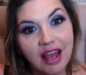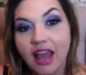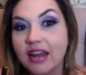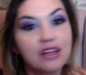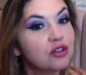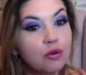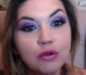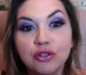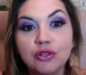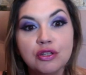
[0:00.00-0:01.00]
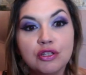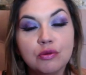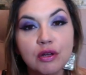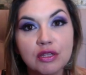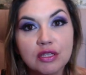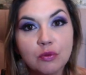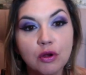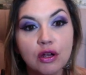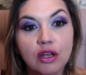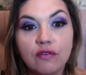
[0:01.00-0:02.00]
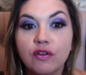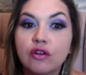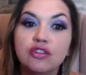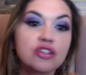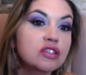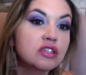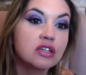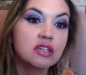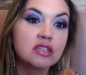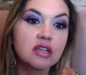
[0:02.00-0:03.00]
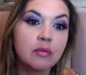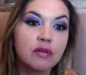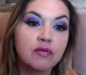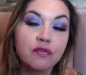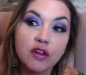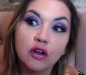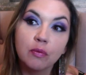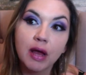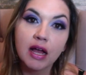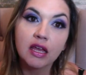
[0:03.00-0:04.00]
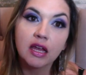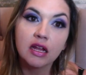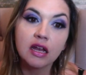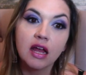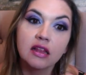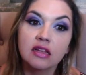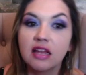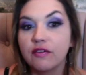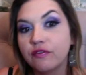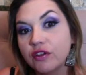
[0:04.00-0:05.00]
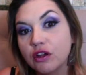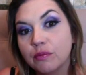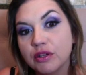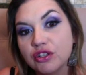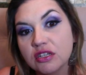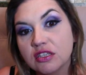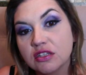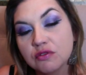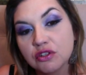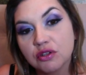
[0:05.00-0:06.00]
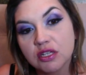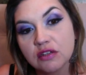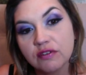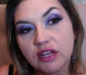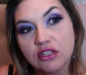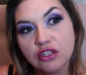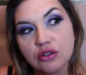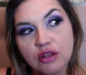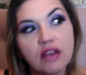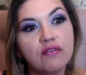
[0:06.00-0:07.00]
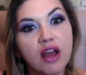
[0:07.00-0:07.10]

And I don't want you to do all this work if you're just going to summon fear back in and let that fear be just as restrictive against your life